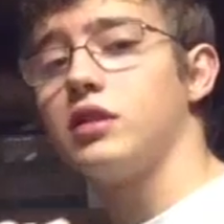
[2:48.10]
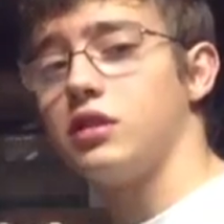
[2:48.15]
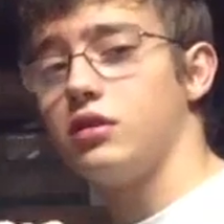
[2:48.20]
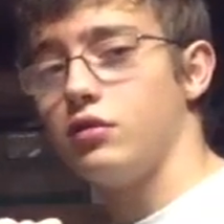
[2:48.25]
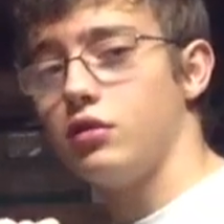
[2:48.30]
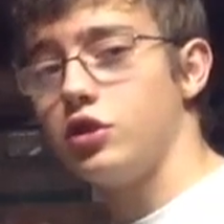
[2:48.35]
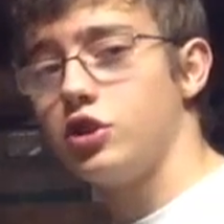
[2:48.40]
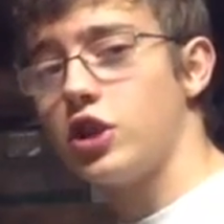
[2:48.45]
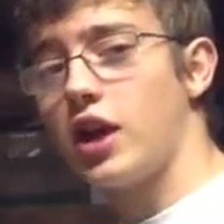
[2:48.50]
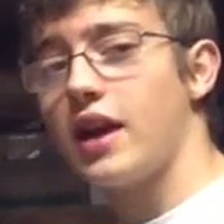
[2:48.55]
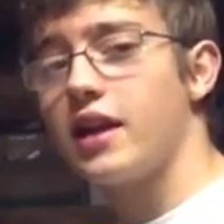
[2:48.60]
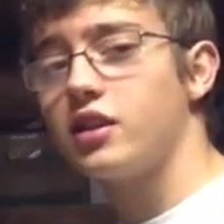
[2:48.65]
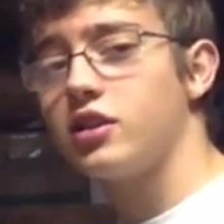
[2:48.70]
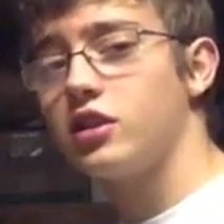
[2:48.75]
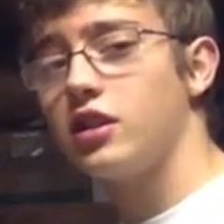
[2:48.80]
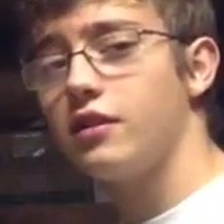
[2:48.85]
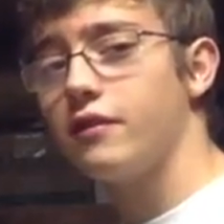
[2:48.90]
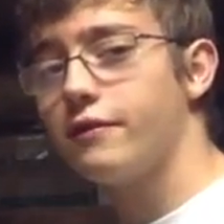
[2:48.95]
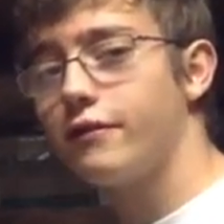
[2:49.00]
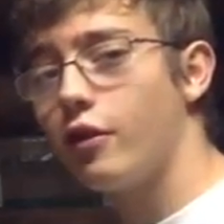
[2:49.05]
into a giant
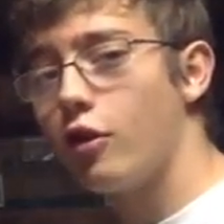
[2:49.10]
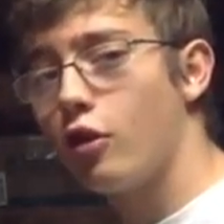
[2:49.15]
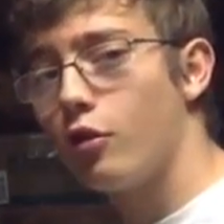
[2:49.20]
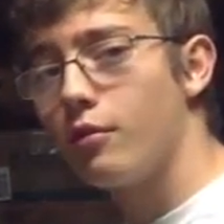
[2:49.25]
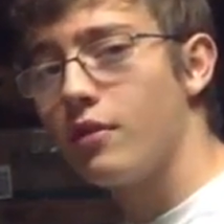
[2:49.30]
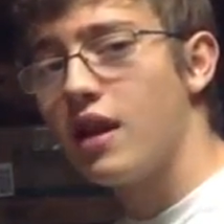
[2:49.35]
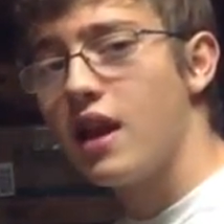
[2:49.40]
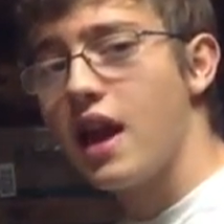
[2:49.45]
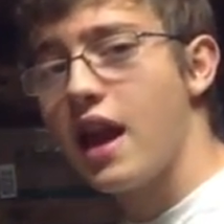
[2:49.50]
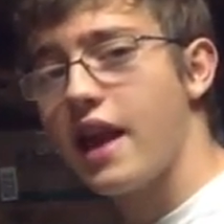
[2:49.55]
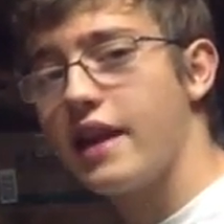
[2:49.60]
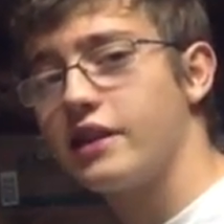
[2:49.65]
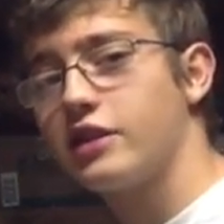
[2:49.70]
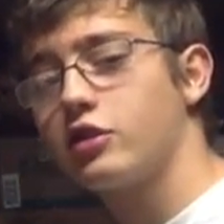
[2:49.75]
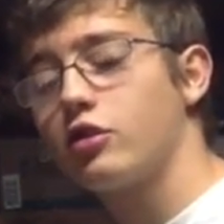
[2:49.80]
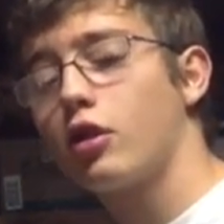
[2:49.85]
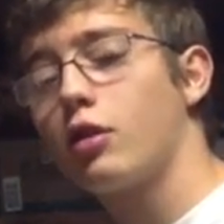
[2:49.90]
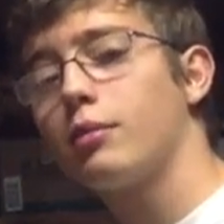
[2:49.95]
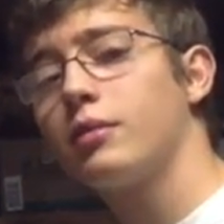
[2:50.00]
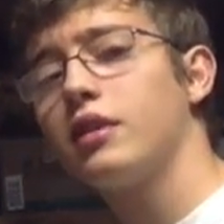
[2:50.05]
sheet of foam and is
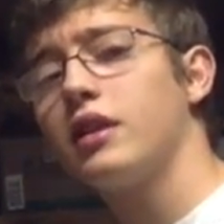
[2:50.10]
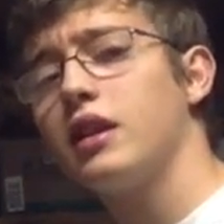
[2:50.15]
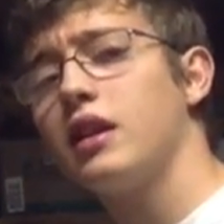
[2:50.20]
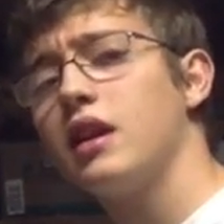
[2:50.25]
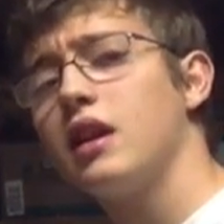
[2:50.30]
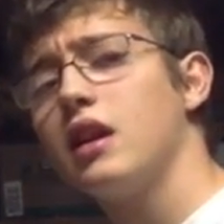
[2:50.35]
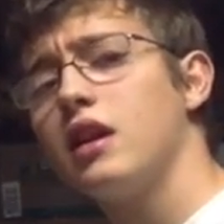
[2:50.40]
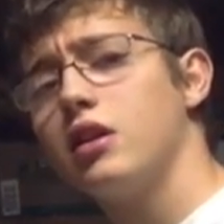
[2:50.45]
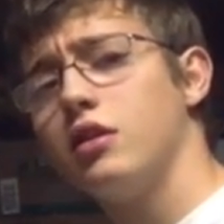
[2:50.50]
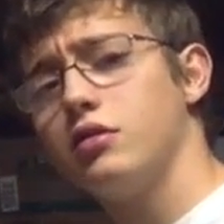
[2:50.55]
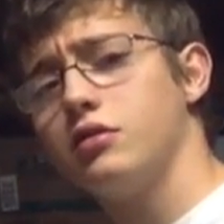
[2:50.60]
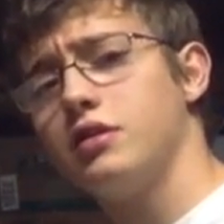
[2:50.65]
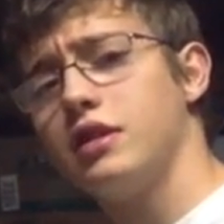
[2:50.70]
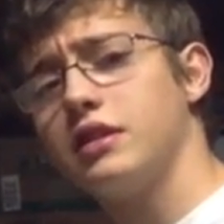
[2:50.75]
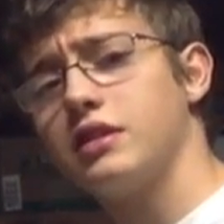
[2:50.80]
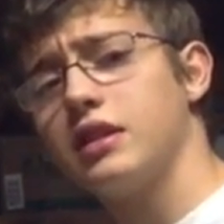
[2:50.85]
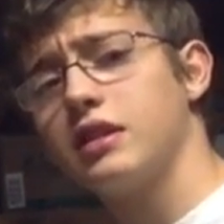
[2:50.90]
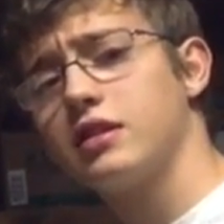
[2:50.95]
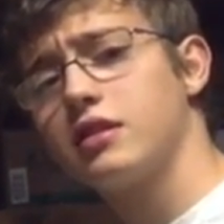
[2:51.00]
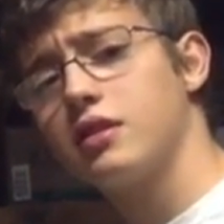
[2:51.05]
normally used
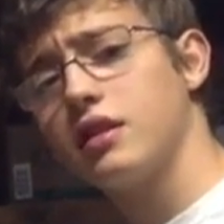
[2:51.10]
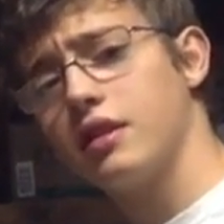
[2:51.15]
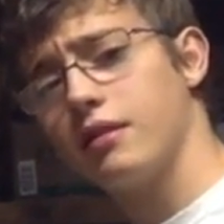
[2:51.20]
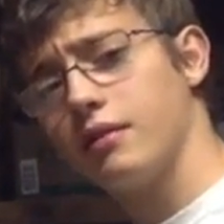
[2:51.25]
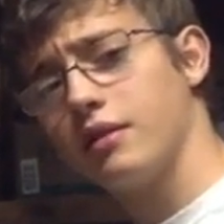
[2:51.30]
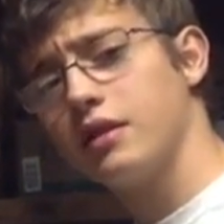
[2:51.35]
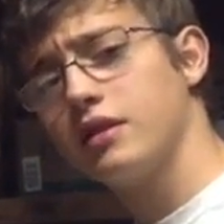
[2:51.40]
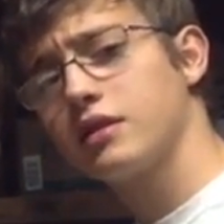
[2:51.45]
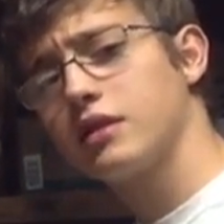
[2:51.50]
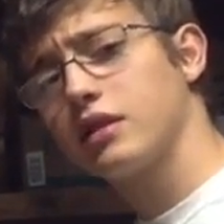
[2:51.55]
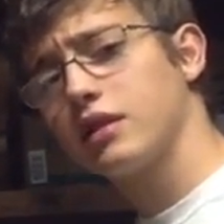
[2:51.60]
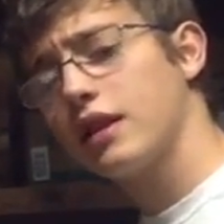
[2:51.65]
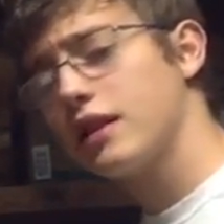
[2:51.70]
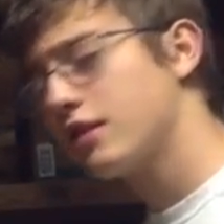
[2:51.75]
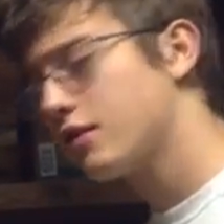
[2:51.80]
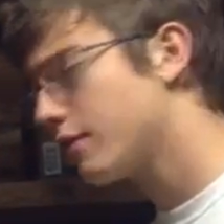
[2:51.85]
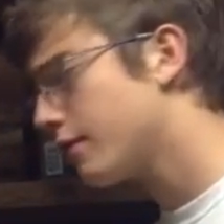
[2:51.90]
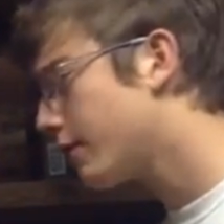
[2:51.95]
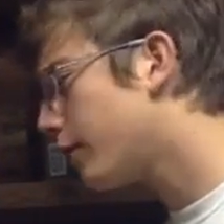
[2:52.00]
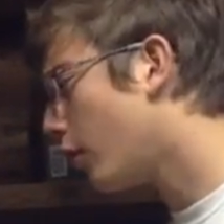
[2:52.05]
as you know,
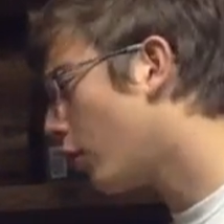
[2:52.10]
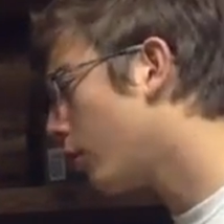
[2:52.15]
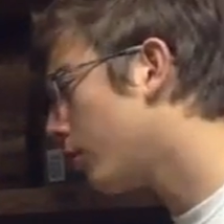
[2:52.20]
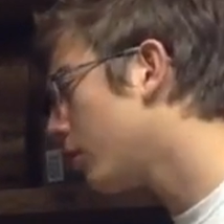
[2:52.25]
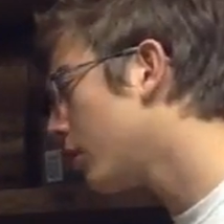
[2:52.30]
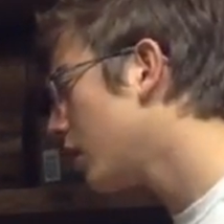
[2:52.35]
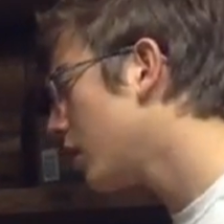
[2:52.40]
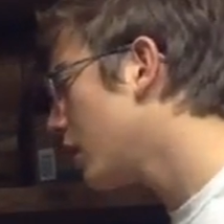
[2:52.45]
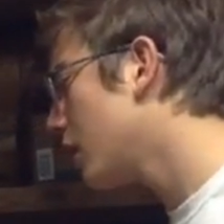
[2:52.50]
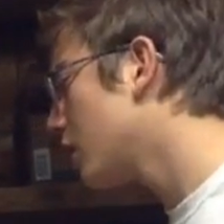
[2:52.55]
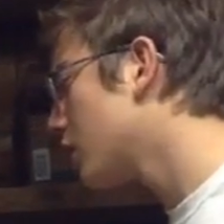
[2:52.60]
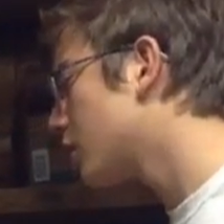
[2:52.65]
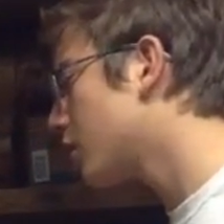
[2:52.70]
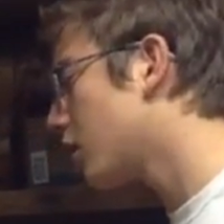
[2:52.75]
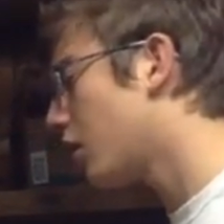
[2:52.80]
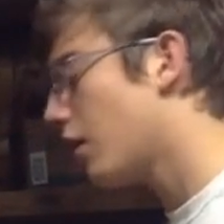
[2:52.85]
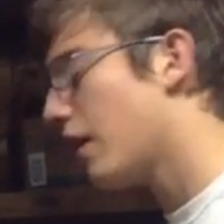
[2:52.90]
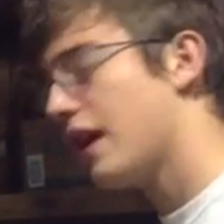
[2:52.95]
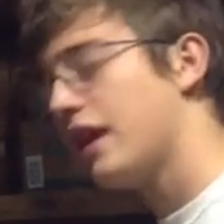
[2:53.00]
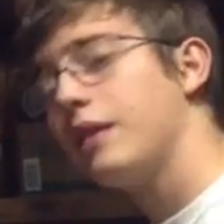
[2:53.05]
insulation foam.
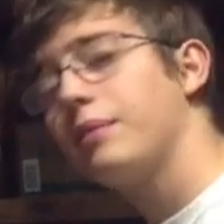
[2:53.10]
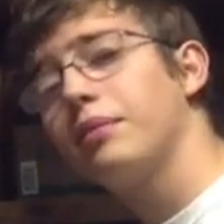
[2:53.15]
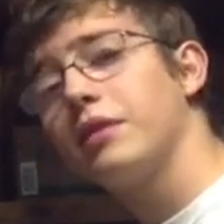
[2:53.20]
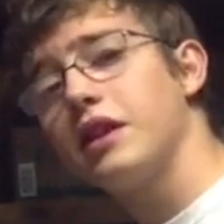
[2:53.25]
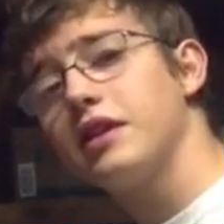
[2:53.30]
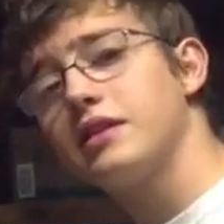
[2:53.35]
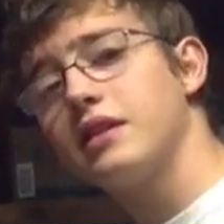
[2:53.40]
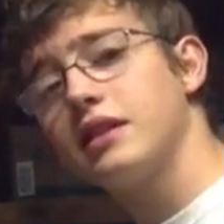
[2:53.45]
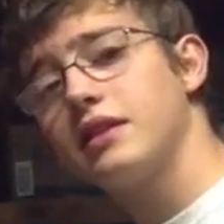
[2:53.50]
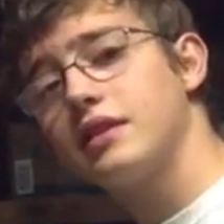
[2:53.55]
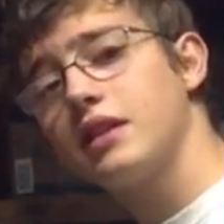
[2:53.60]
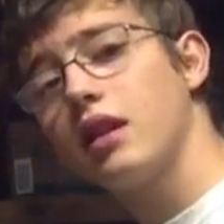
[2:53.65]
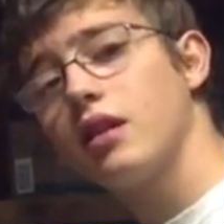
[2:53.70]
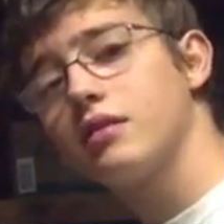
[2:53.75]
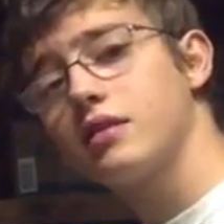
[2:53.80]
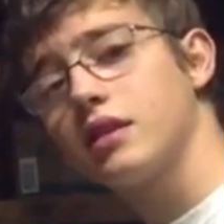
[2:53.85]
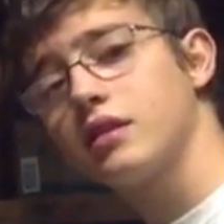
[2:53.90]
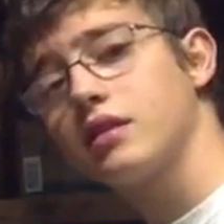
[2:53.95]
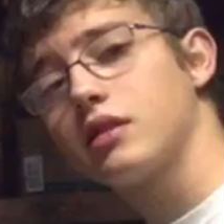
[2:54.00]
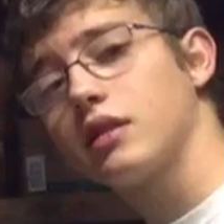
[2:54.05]
So any place that
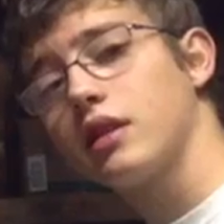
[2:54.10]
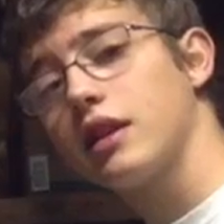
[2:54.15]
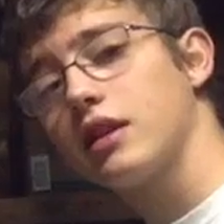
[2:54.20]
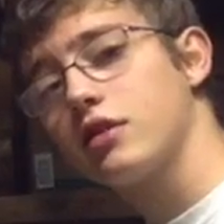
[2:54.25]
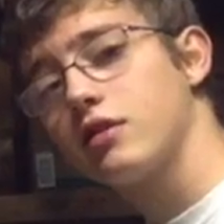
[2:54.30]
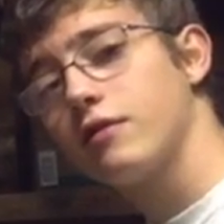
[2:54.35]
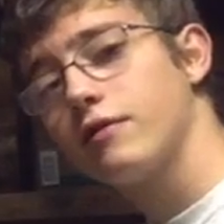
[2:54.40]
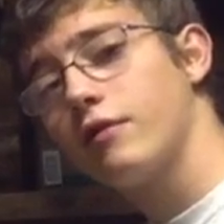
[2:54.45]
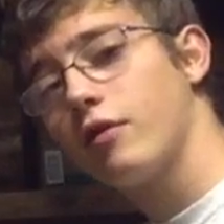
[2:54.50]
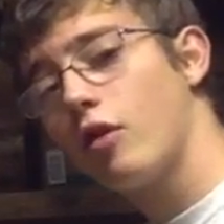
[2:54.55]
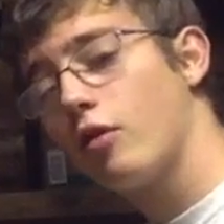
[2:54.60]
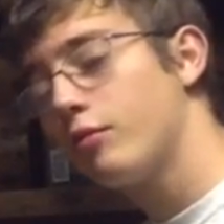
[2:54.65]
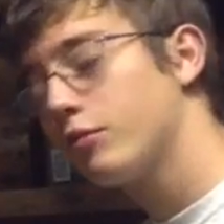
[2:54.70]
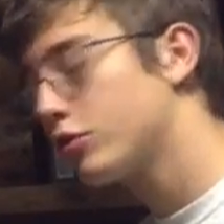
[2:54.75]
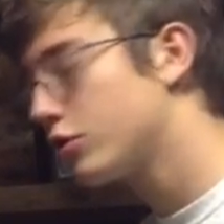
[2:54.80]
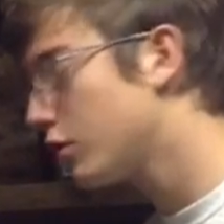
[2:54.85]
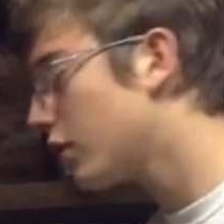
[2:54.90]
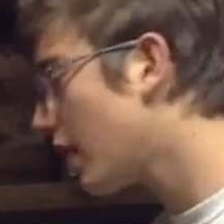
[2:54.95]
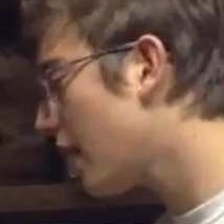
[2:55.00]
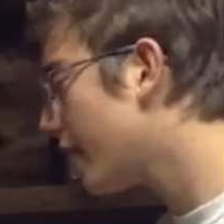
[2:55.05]
sells insulation foam
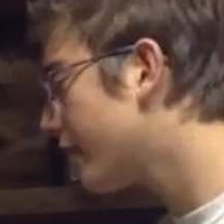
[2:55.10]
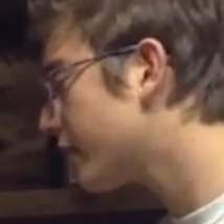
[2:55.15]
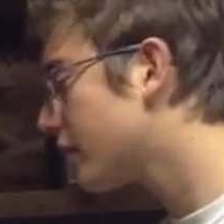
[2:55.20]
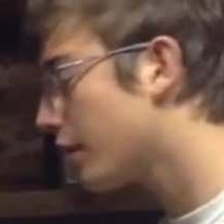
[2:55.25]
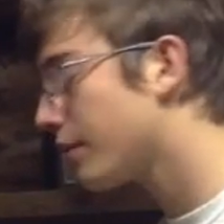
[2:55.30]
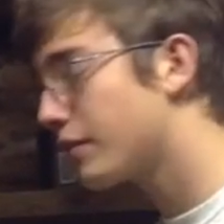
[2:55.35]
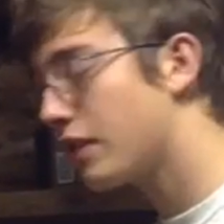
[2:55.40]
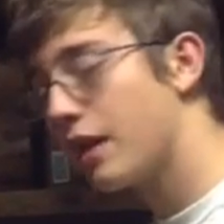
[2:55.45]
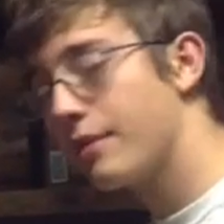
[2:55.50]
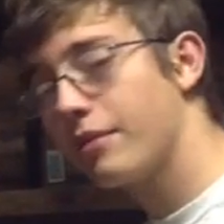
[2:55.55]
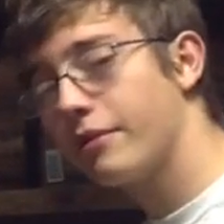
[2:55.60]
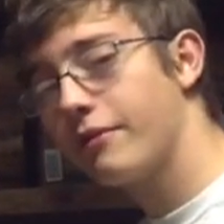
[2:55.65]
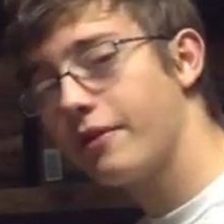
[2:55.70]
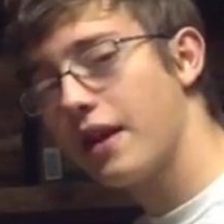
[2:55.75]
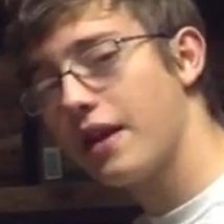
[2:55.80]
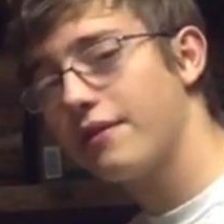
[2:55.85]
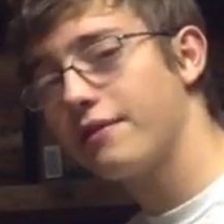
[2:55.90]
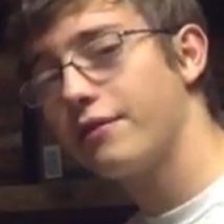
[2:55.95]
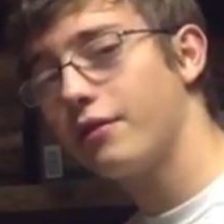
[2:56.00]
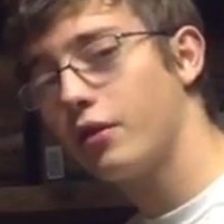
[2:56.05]
should have some type of
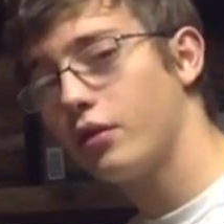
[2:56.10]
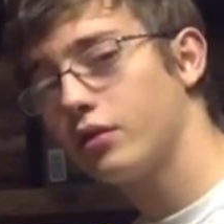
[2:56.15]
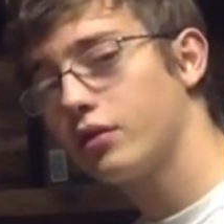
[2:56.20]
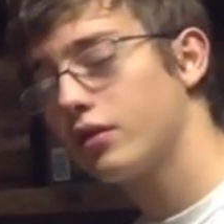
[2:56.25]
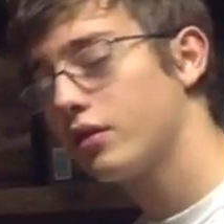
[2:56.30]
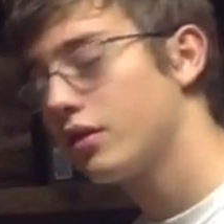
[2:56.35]
fanfold.